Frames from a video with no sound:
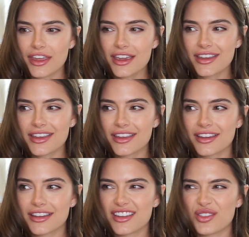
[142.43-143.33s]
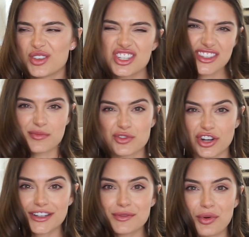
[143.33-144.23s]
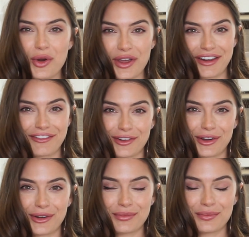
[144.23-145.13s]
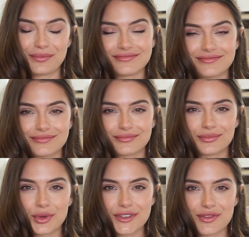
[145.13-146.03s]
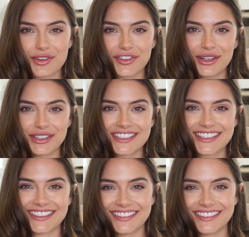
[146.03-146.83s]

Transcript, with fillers: think we should subtract a point for Boys Over Flowers.